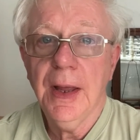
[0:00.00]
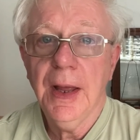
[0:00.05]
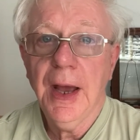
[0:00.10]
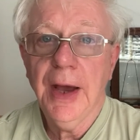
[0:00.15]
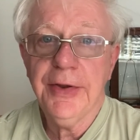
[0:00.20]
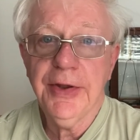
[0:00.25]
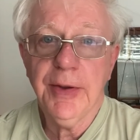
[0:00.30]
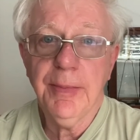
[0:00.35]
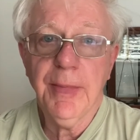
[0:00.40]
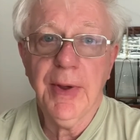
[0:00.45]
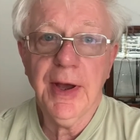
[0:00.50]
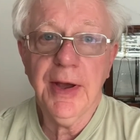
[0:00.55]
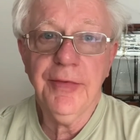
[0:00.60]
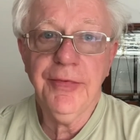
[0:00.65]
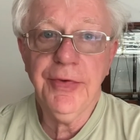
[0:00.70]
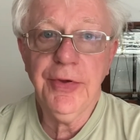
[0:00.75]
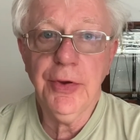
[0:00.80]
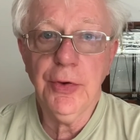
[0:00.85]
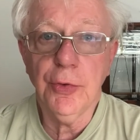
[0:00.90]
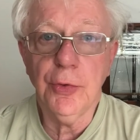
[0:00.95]
And in my
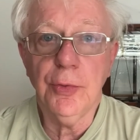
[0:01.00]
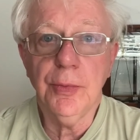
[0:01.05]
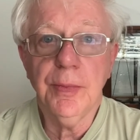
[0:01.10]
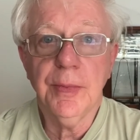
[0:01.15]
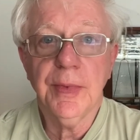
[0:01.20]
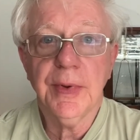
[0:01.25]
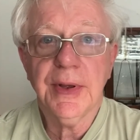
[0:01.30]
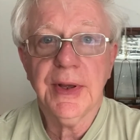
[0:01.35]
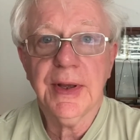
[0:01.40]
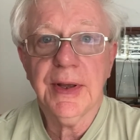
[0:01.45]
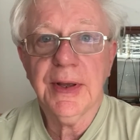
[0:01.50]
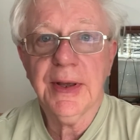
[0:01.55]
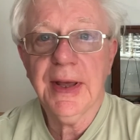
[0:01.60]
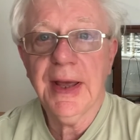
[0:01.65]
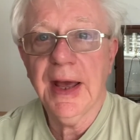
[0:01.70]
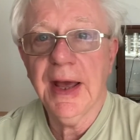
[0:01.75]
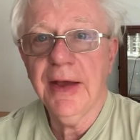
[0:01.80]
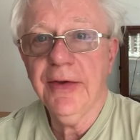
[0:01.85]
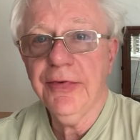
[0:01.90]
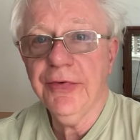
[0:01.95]
view,
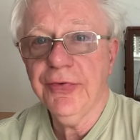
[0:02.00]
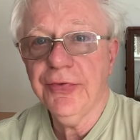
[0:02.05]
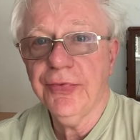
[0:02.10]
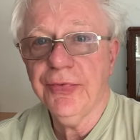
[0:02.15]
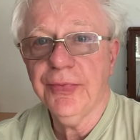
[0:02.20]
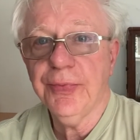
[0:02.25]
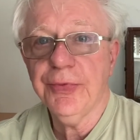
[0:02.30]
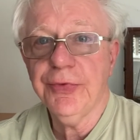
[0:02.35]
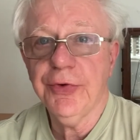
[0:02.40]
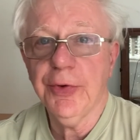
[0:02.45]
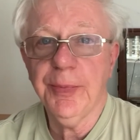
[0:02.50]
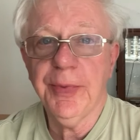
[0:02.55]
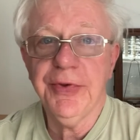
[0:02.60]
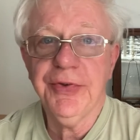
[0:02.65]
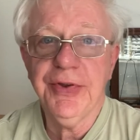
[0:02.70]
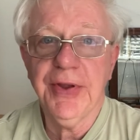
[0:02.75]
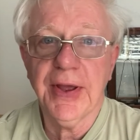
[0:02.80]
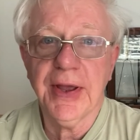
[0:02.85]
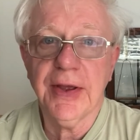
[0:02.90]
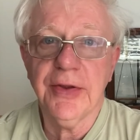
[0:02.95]
care should be
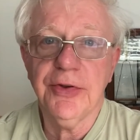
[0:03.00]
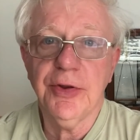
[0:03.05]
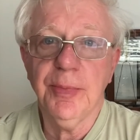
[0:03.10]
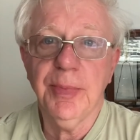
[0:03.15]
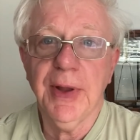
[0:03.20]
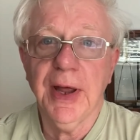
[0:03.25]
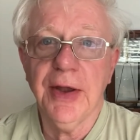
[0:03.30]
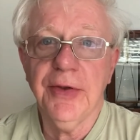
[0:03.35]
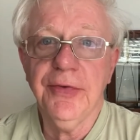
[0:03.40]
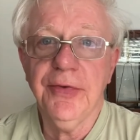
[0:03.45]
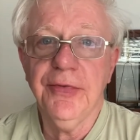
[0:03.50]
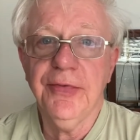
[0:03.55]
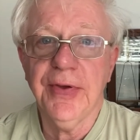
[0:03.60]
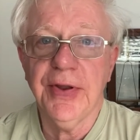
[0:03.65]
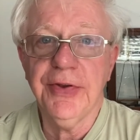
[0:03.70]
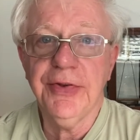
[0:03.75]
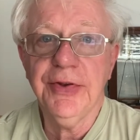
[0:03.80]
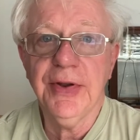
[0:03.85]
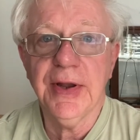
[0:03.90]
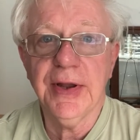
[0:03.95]
taken to plan for
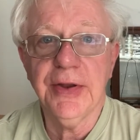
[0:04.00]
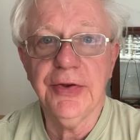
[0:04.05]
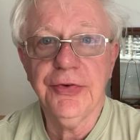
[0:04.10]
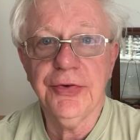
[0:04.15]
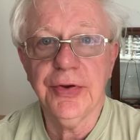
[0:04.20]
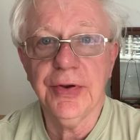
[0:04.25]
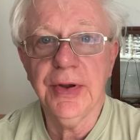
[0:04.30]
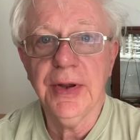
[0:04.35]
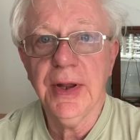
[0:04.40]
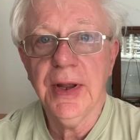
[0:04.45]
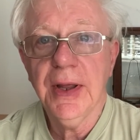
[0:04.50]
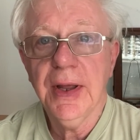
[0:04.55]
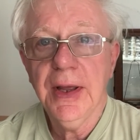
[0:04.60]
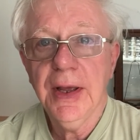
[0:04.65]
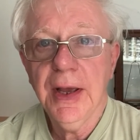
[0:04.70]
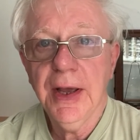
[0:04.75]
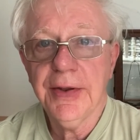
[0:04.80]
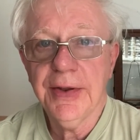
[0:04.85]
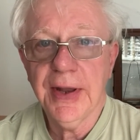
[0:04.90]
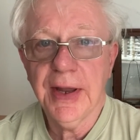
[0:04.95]
ventilation
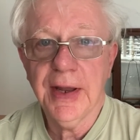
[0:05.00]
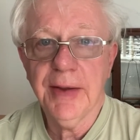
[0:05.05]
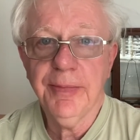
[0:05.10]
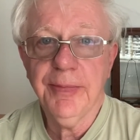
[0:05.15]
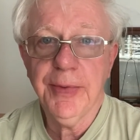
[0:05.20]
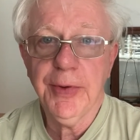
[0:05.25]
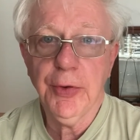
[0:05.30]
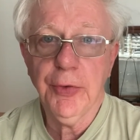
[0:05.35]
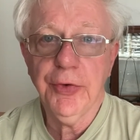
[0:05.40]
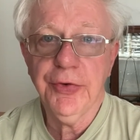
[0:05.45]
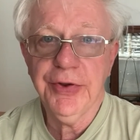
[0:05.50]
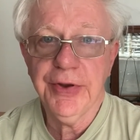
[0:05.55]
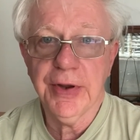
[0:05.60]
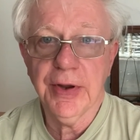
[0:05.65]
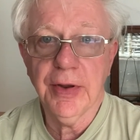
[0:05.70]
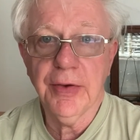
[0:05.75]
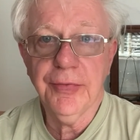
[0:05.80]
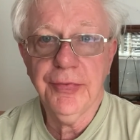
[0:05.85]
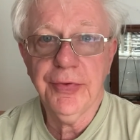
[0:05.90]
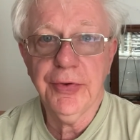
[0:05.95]
and air purity in
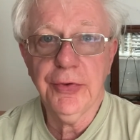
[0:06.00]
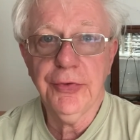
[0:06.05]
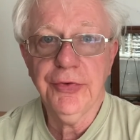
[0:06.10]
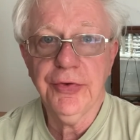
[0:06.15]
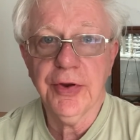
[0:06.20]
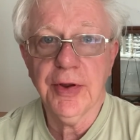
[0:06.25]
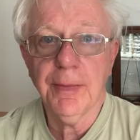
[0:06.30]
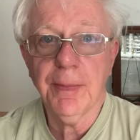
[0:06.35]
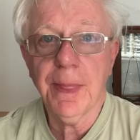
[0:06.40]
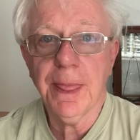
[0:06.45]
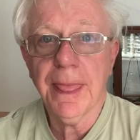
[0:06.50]
our future.